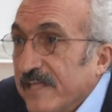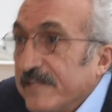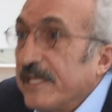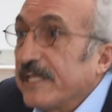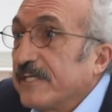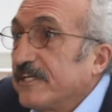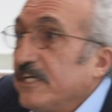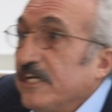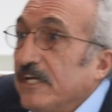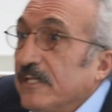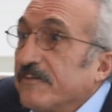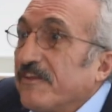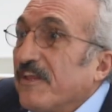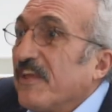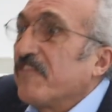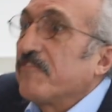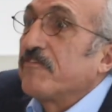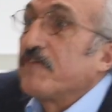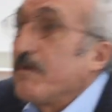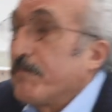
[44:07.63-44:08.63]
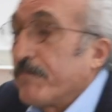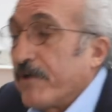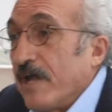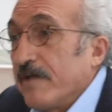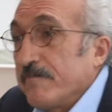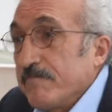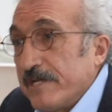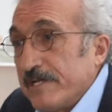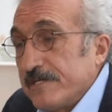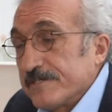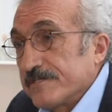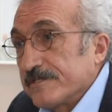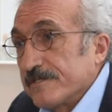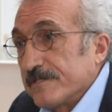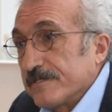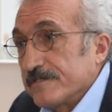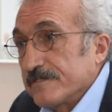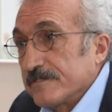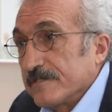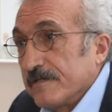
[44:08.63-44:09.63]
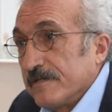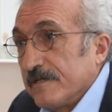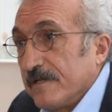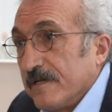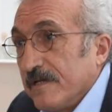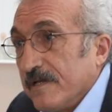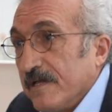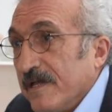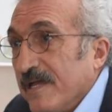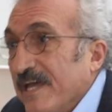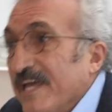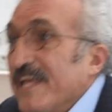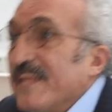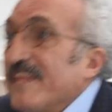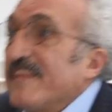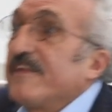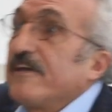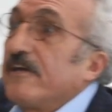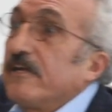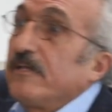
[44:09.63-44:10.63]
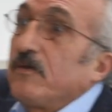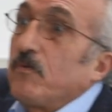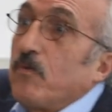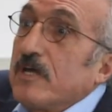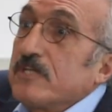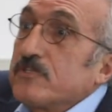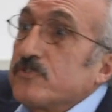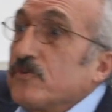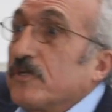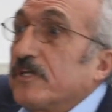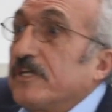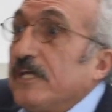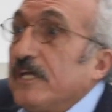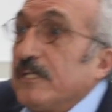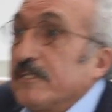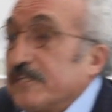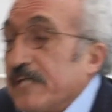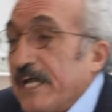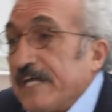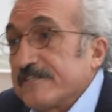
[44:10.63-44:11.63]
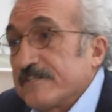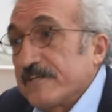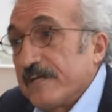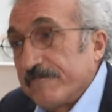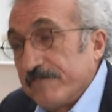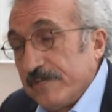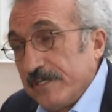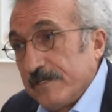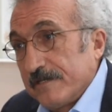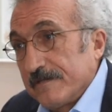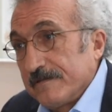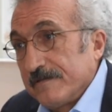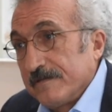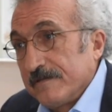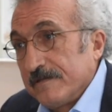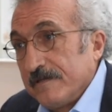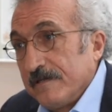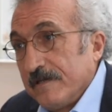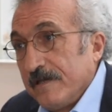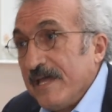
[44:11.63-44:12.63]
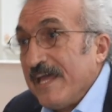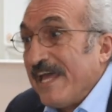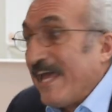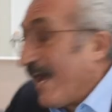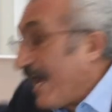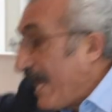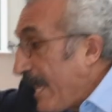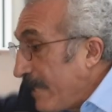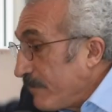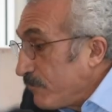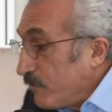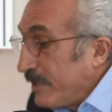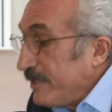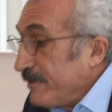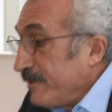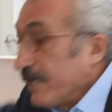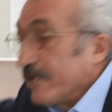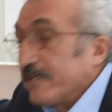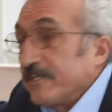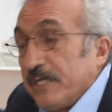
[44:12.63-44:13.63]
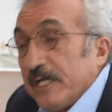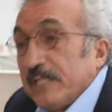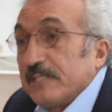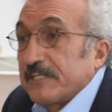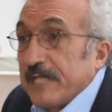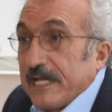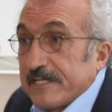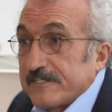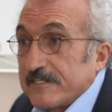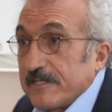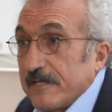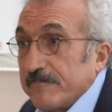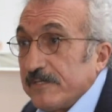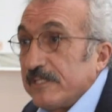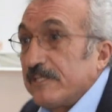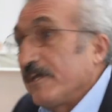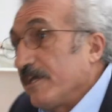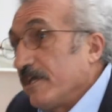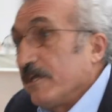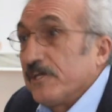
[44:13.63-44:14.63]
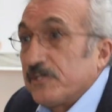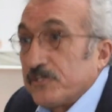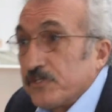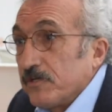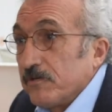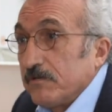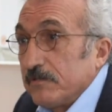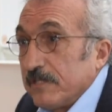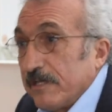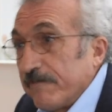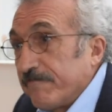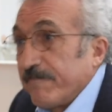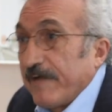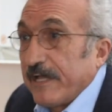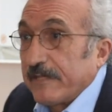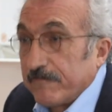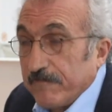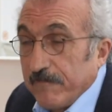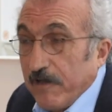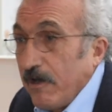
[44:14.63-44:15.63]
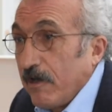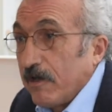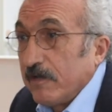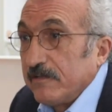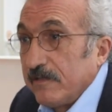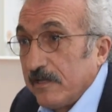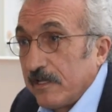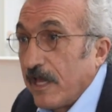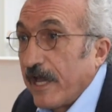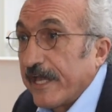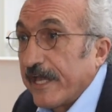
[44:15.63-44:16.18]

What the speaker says: They killed 3 prime ministers. They're the ones who killed Khasravi. And when they killed Khasravi, they issued a fatwa